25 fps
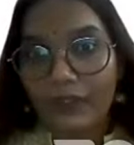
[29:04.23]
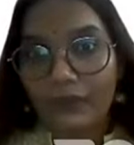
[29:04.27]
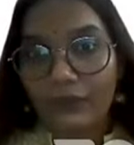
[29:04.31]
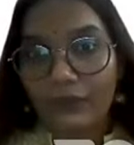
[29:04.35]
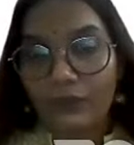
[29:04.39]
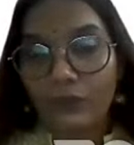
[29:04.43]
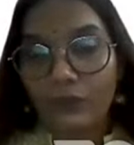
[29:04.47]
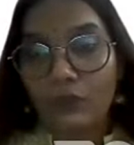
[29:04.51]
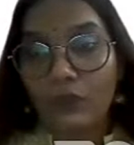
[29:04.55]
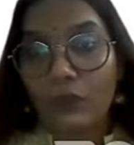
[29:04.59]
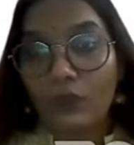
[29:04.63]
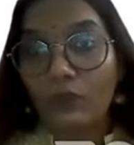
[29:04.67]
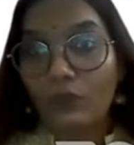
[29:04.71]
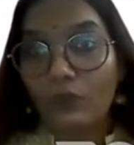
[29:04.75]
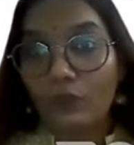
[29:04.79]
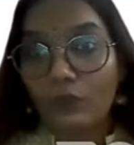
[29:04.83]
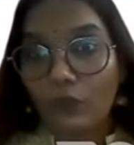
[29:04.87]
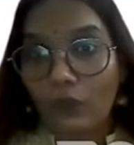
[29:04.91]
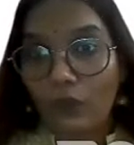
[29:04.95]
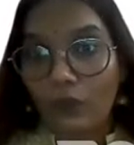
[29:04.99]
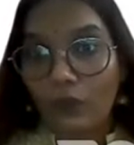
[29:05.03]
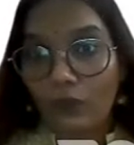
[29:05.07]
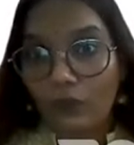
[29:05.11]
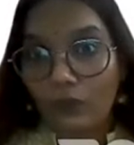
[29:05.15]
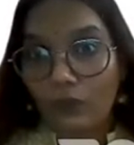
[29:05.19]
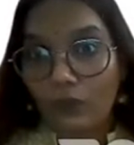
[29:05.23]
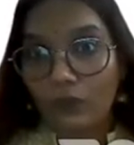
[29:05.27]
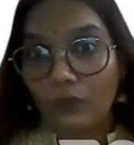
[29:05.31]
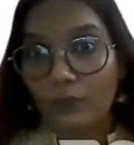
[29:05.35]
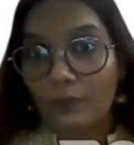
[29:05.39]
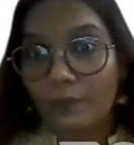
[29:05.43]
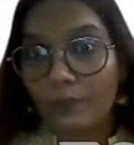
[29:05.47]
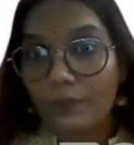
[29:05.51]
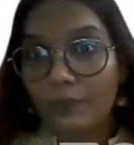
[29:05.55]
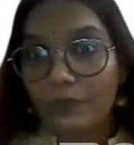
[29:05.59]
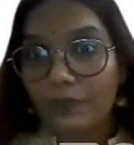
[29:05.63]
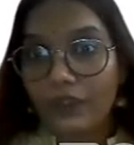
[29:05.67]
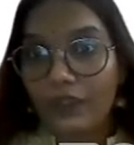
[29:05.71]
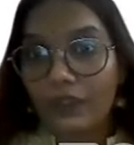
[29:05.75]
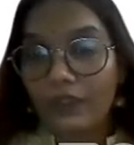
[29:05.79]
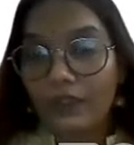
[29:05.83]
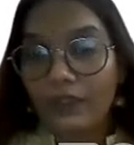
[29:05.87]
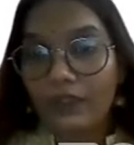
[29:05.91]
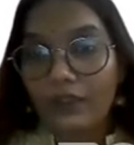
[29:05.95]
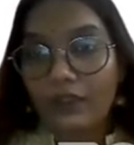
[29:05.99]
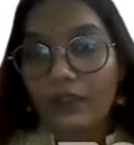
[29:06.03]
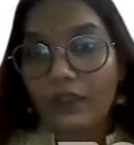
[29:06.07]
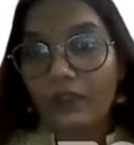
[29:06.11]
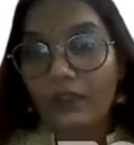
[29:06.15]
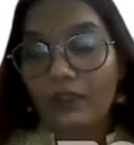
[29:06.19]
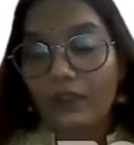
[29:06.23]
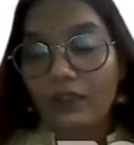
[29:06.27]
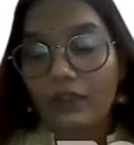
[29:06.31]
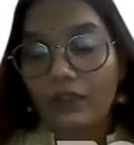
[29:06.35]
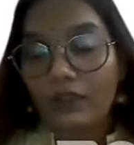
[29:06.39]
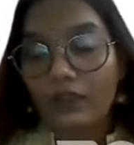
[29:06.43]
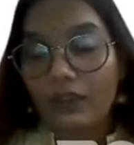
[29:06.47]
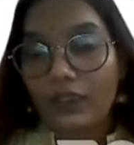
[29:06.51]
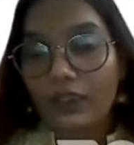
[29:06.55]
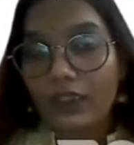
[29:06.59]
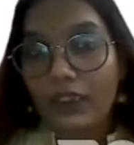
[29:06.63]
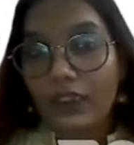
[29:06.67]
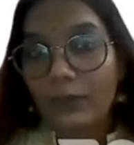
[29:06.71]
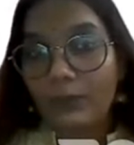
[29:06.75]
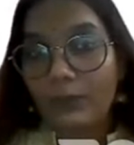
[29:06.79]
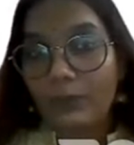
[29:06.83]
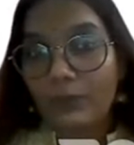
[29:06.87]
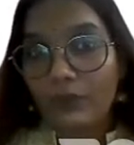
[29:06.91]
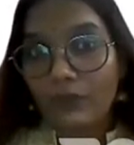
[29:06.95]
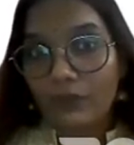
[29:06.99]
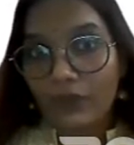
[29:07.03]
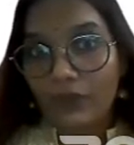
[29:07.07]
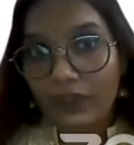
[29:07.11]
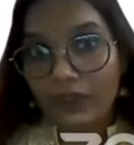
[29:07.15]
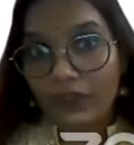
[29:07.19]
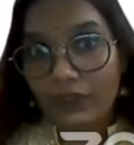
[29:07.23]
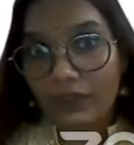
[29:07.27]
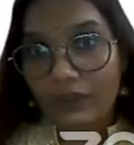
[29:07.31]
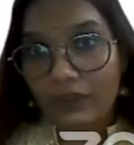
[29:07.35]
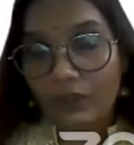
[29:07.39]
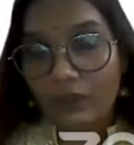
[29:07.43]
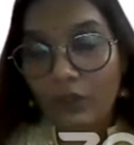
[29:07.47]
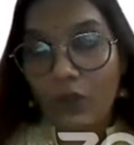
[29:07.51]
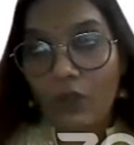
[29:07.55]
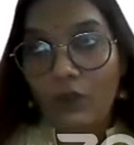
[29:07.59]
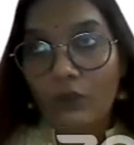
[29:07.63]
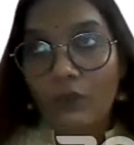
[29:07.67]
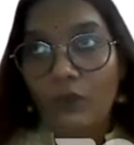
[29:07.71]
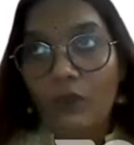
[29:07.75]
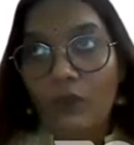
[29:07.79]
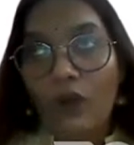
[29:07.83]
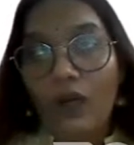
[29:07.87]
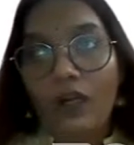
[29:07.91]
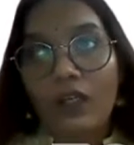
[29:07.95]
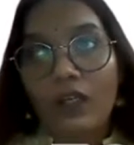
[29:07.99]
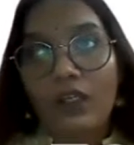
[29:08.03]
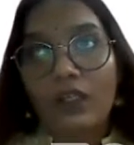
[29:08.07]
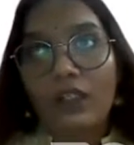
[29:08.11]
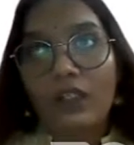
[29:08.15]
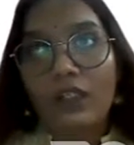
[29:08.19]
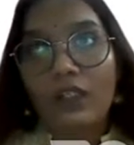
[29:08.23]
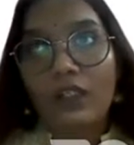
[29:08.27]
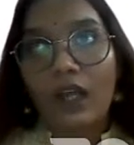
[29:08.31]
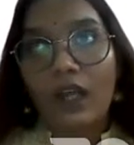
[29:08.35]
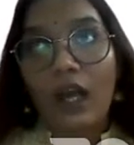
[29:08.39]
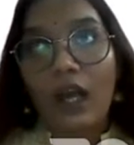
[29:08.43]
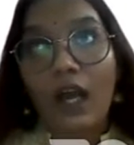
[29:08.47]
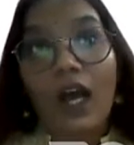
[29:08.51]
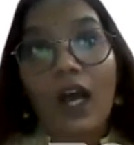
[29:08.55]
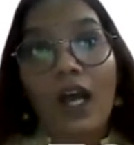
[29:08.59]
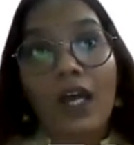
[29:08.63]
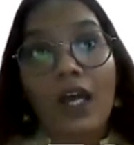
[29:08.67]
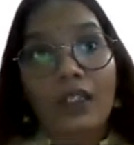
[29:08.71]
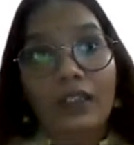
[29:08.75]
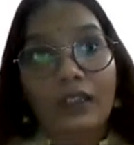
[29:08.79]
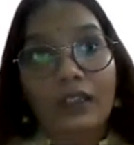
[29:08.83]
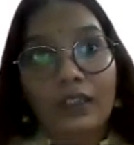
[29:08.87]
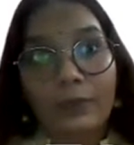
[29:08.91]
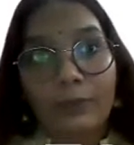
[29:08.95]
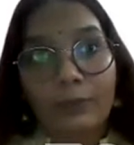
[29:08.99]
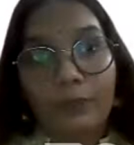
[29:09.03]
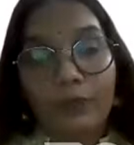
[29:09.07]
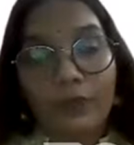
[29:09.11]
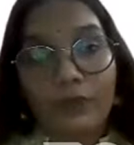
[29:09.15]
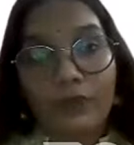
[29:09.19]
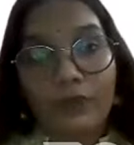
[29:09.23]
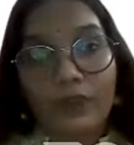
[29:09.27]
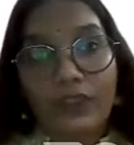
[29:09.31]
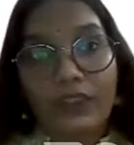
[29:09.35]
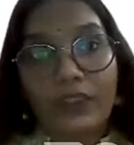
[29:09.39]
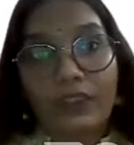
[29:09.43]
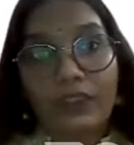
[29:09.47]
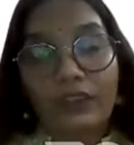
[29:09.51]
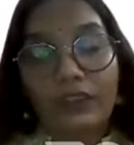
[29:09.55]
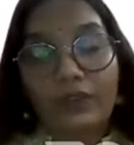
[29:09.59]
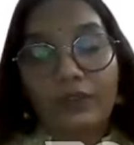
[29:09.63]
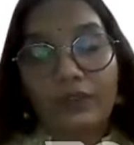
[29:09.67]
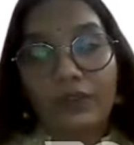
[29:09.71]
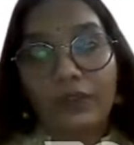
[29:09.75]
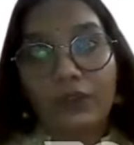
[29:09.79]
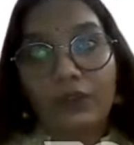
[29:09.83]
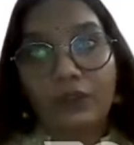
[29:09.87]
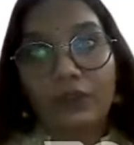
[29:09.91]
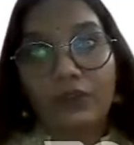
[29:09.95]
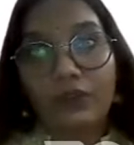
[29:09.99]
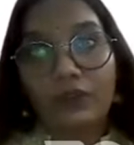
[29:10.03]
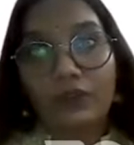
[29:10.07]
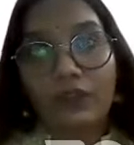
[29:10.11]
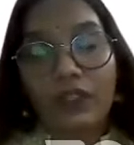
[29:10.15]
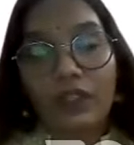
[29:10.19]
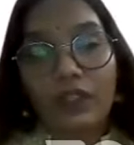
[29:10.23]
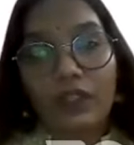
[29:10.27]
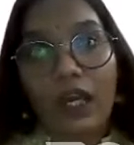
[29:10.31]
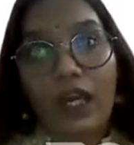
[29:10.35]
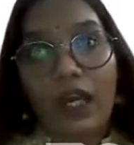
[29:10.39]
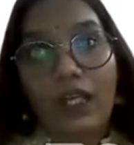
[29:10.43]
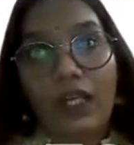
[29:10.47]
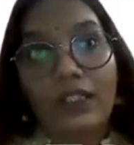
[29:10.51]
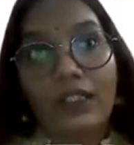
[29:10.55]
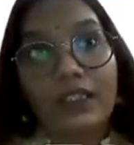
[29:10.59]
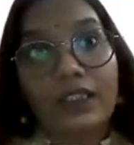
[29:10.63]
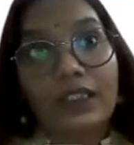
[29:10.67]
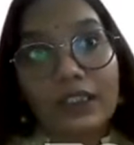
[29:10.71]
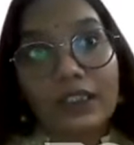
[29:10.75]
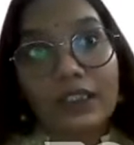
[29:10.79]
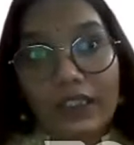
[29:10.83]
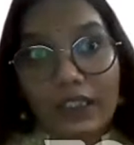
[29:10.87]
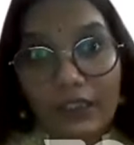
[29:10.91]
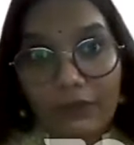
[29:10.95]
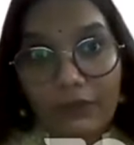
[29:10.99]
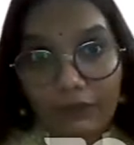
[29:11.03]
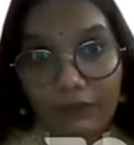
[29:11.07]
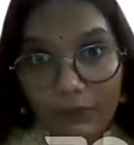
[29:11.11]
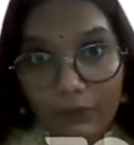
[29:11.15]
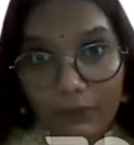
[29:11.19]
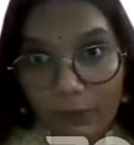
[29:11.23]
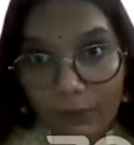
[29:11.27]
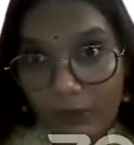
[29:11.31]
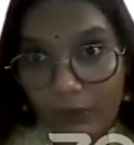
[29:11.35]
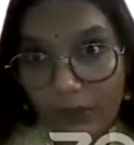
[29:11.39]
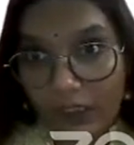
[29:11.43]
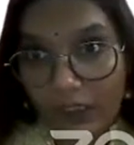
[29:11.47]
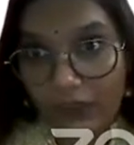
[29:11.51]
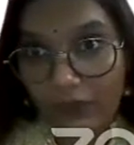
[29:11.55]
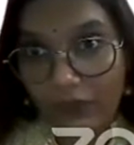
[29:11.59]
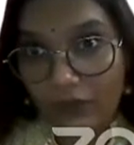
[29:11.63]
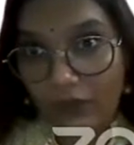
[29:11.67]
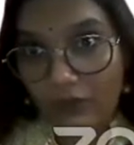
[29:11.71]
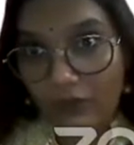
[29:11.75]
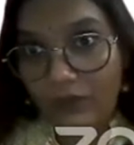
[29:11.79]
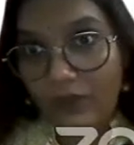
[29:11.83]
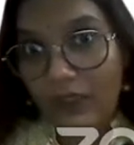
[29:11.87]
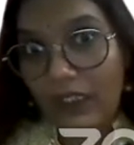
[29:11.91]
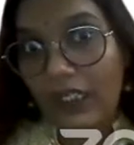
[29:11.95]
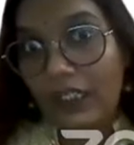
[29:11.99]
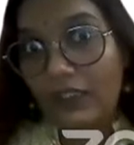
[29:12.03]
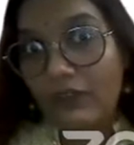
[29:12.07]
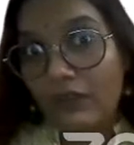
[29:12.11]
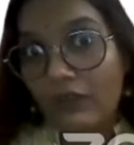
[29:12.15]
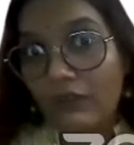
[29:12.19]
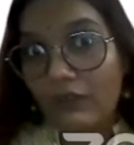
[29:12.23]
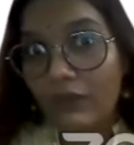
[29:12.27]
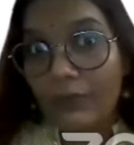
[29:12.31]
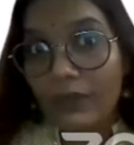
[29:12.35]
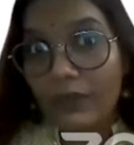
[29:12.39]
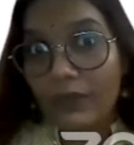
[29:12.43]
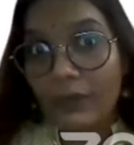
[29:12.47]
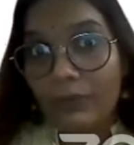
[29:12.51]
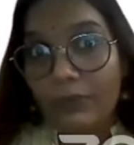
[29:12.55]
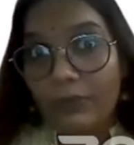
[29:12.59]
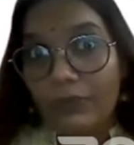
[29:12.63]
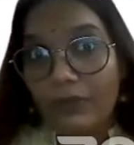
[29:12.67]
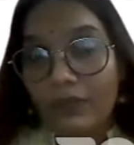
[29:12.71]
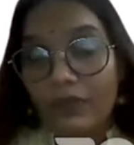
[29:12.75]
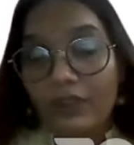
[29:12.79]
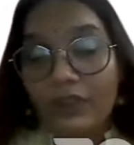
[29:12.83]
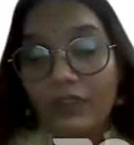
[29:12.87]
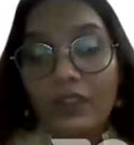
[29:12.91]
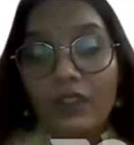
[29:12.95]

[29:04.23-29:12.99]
if you don't follow the provisions, or what are the provisions which are necessary for the protection of the rights of the people.